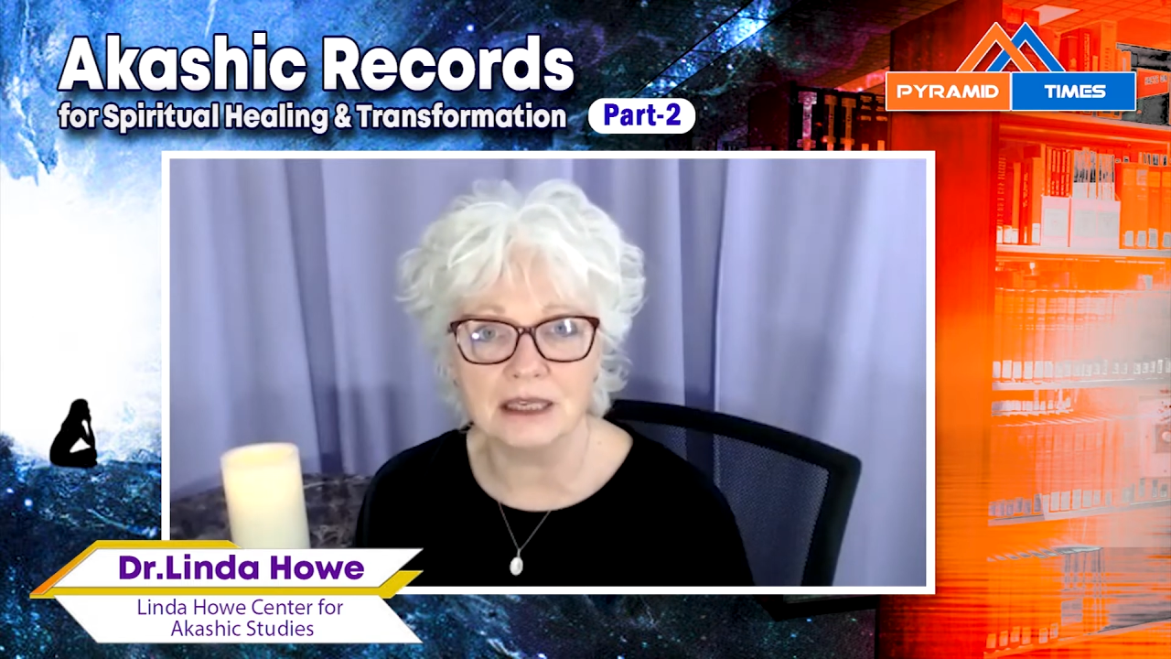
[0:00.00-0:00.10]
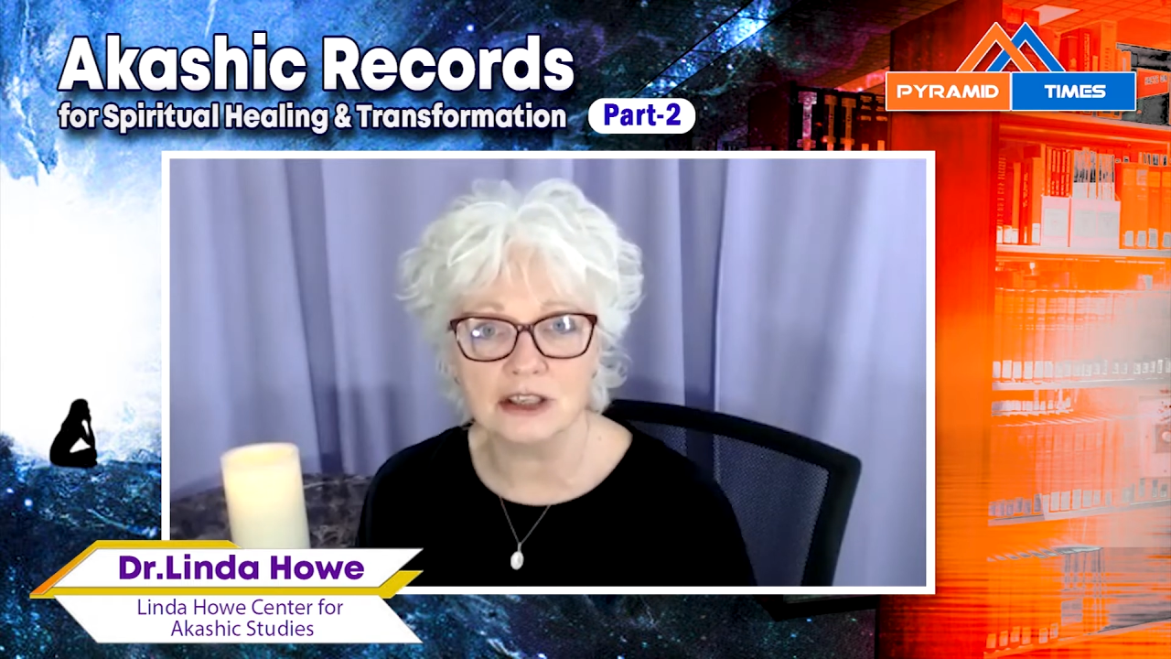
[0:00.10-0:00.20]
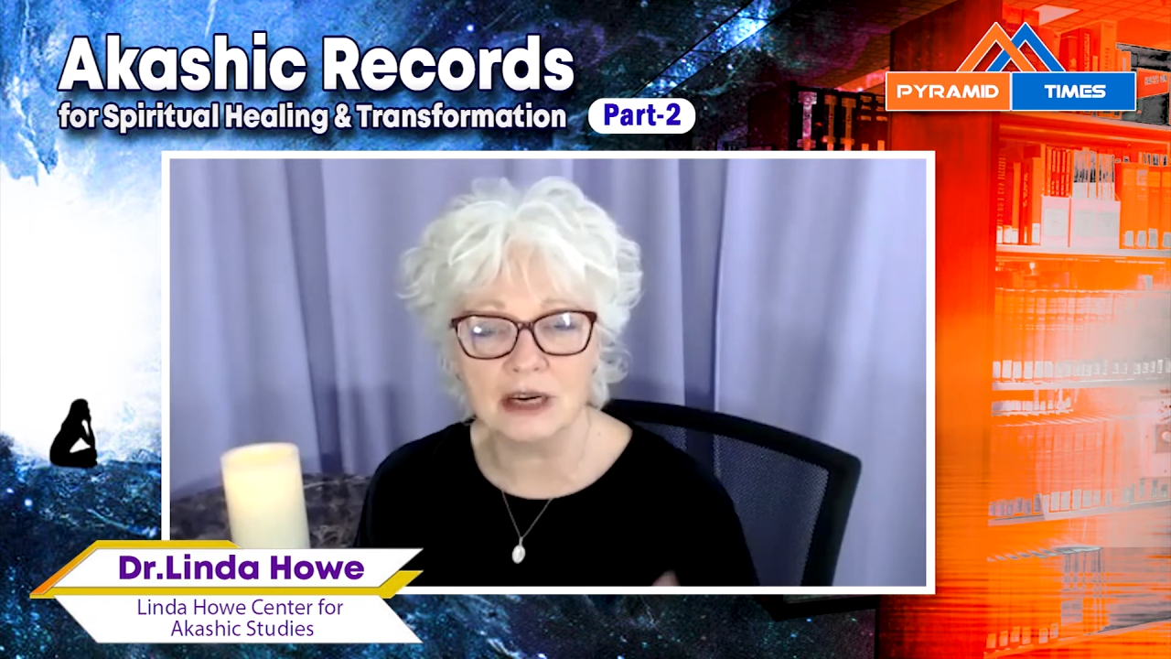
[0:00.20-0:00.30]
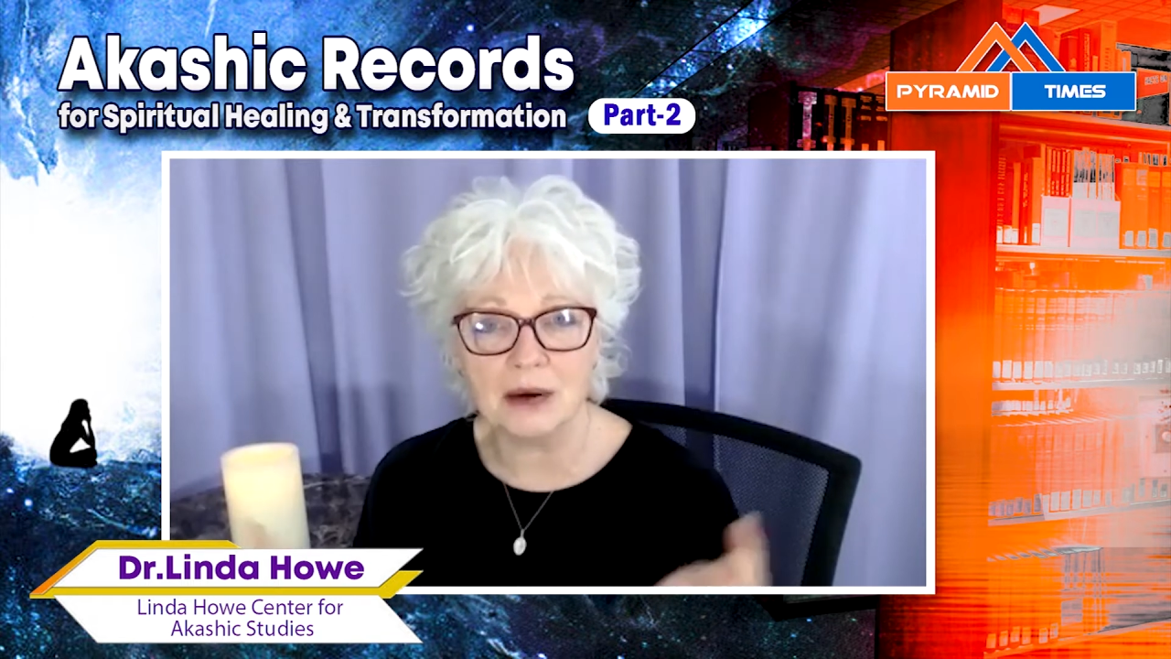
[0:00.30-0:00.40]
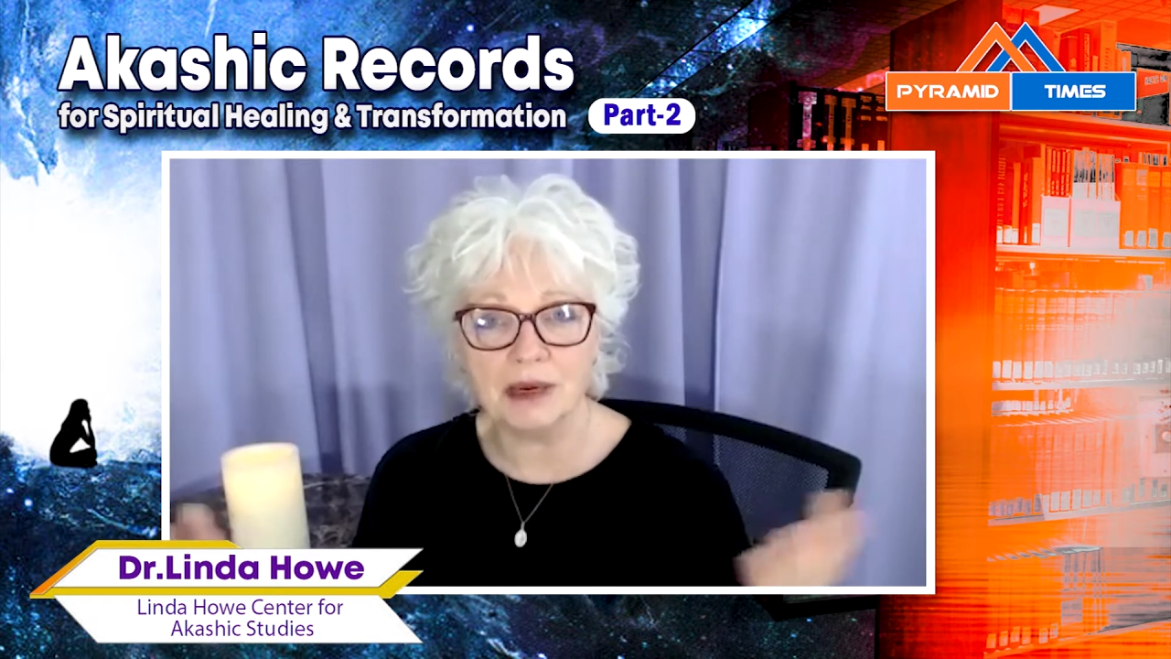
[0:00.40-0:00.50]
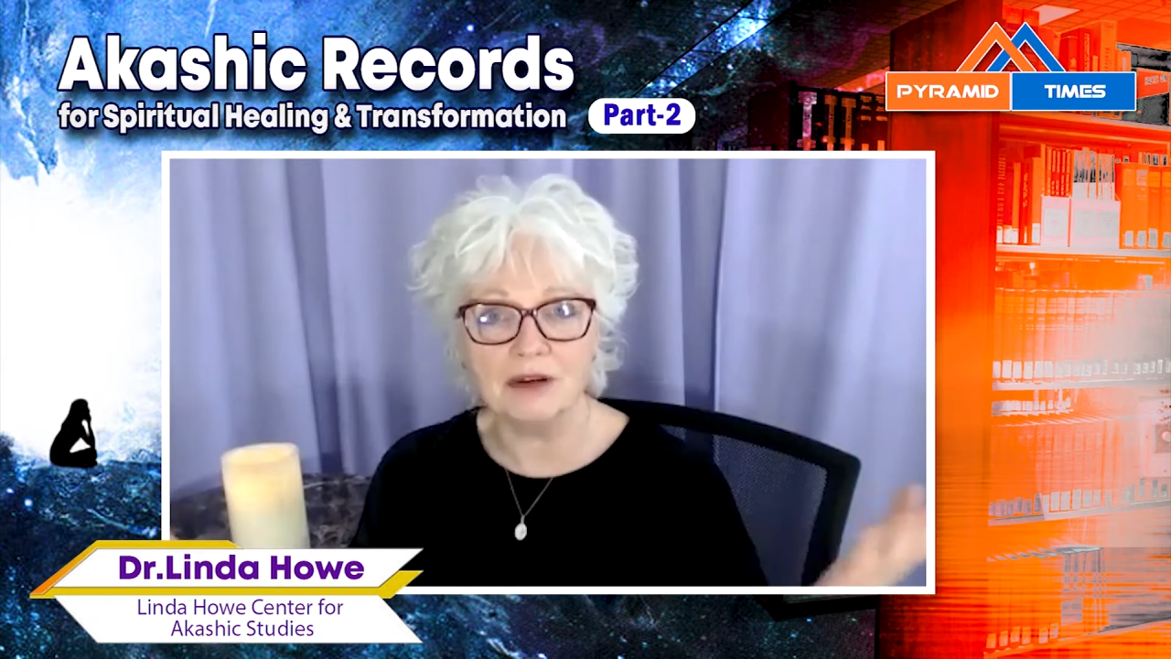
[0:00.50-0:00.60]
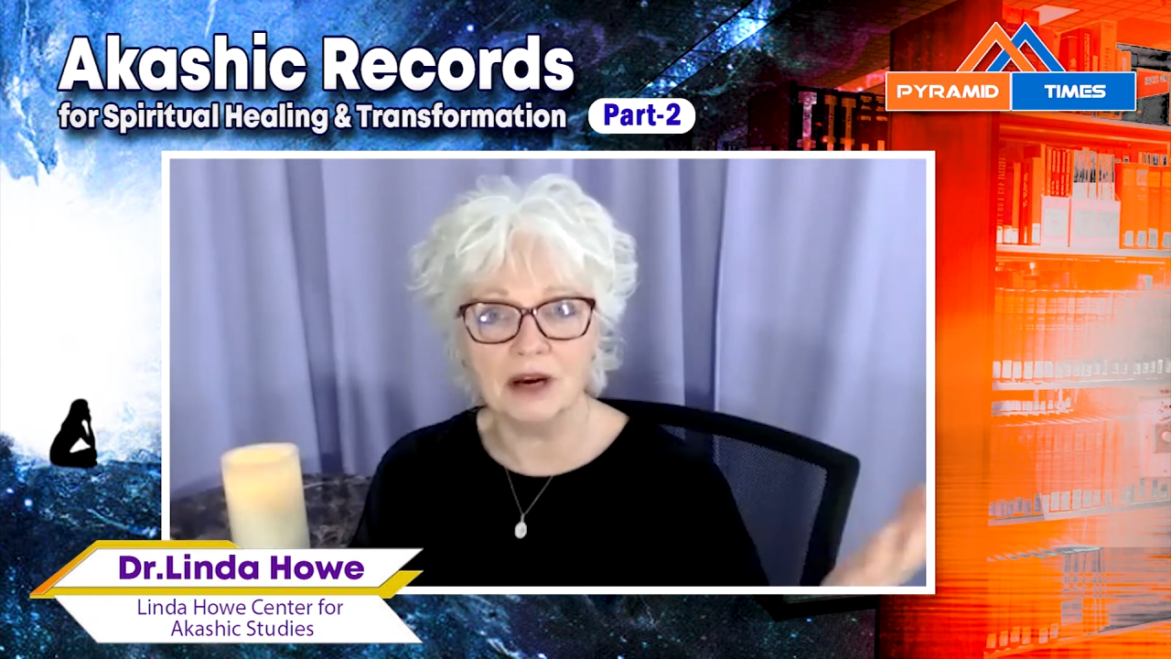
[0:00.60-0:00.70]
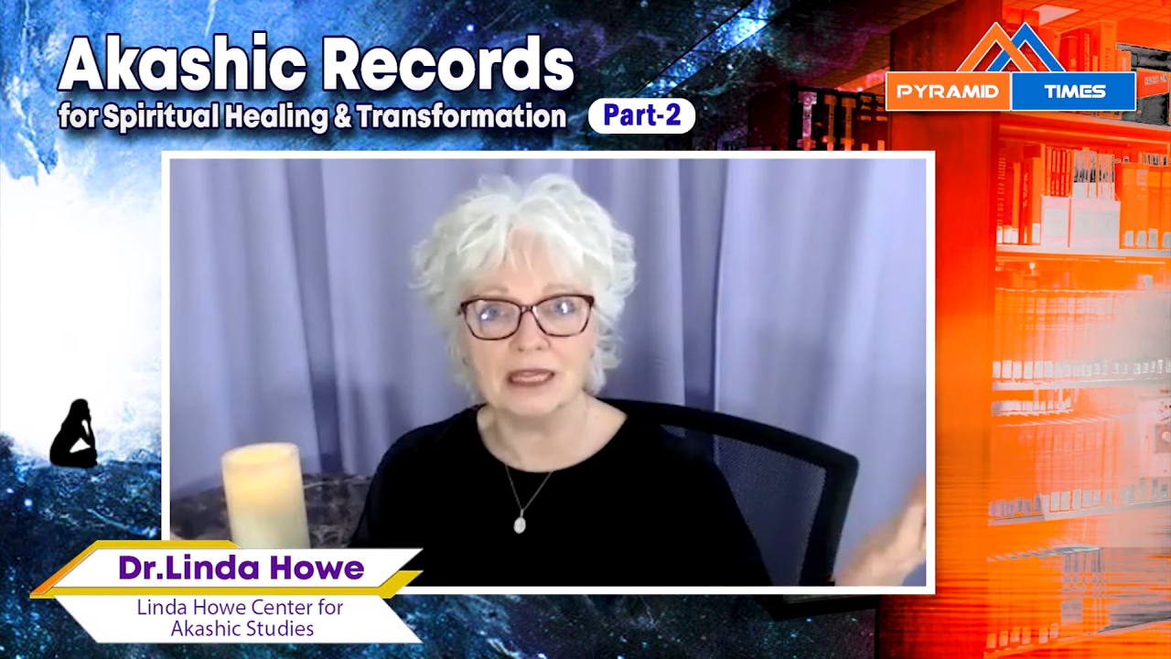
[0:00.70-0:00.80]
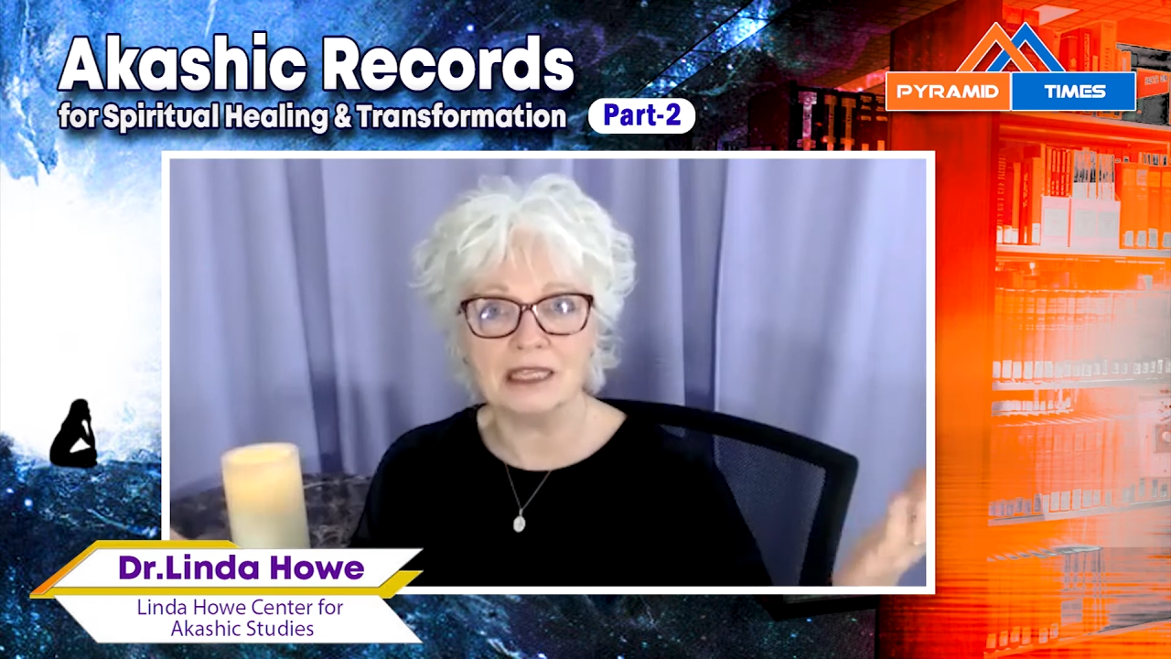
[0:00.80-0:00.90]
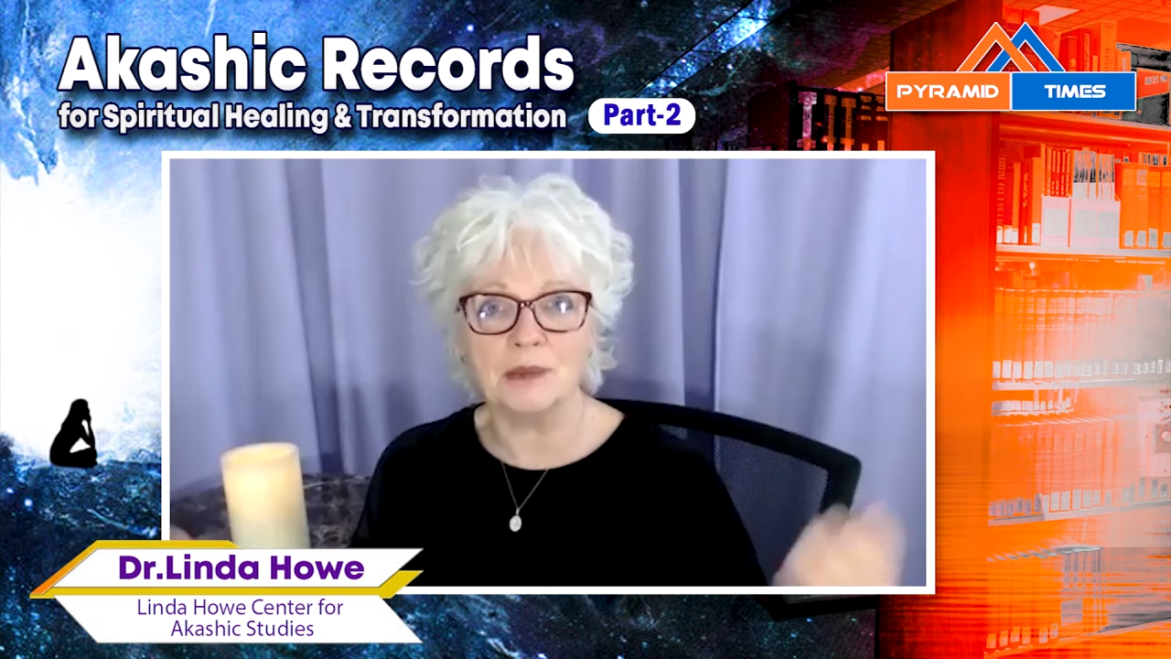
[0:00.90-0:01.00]
So now we have all
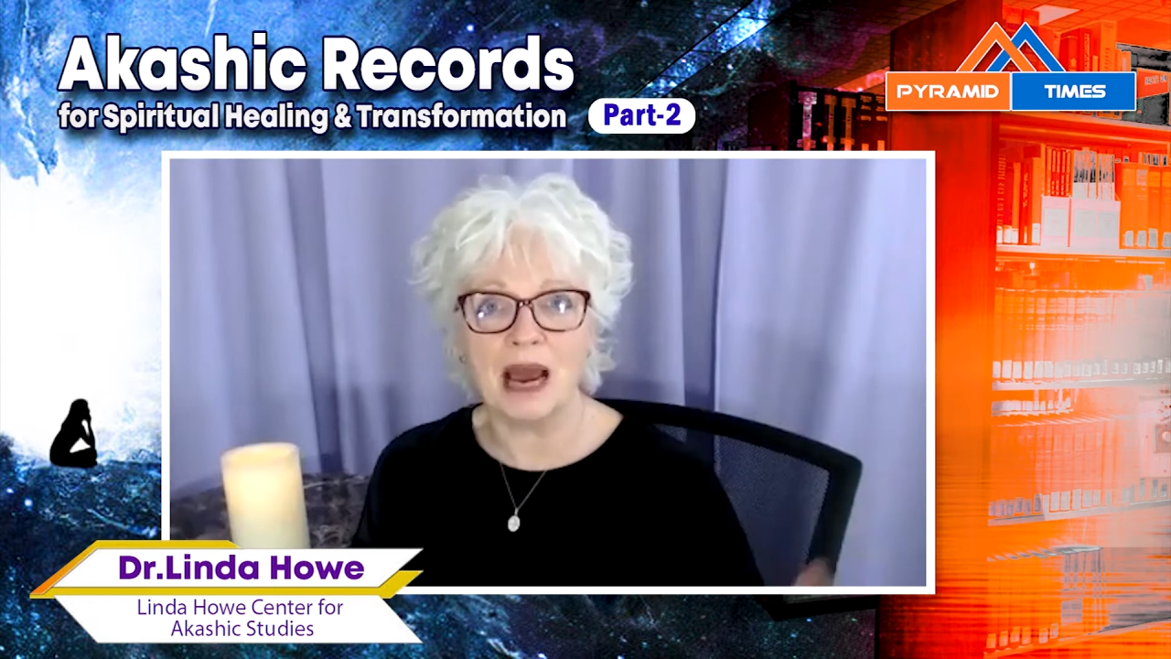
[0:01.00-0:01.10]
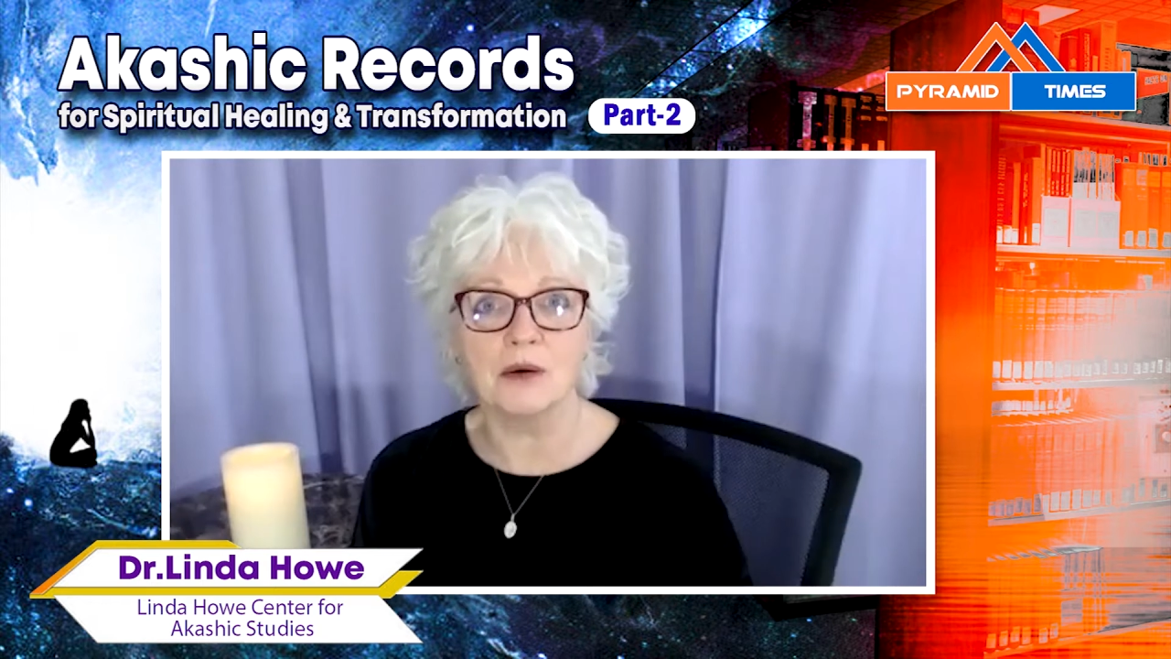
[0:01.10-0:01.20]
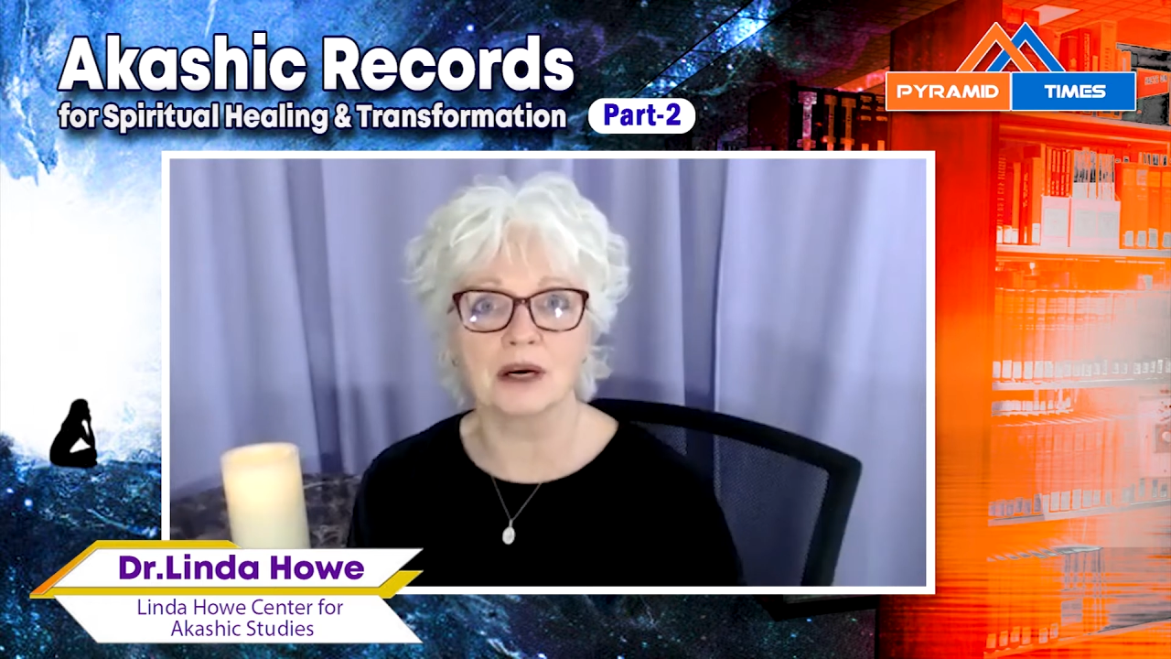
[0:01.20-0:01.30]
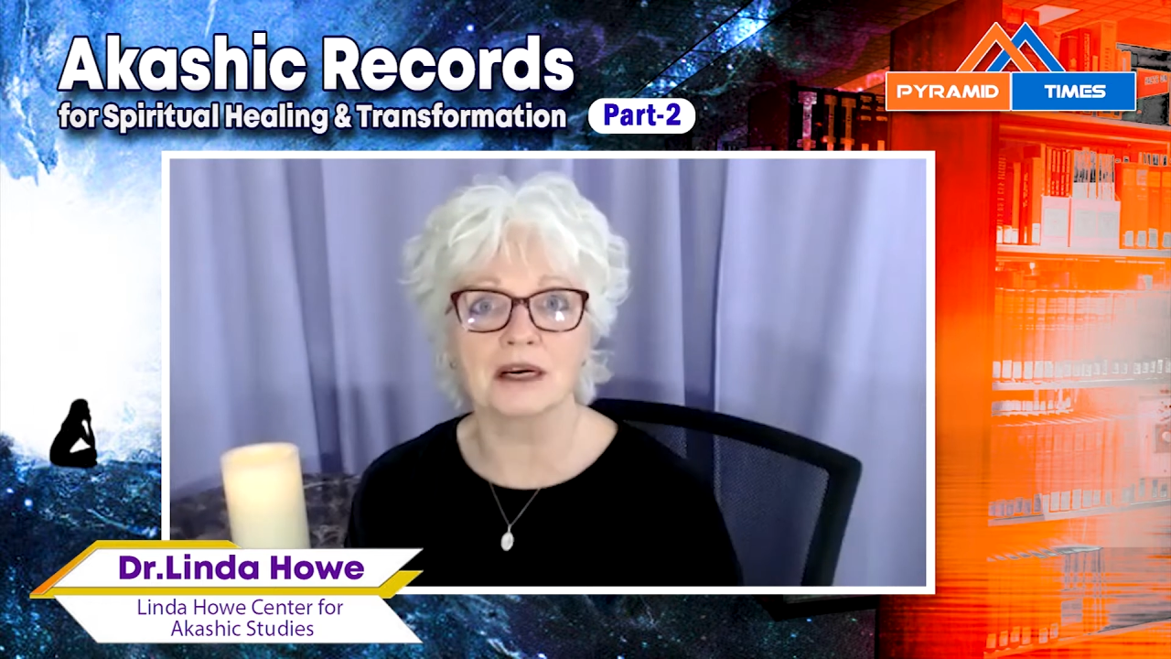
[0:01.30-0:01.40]
this power.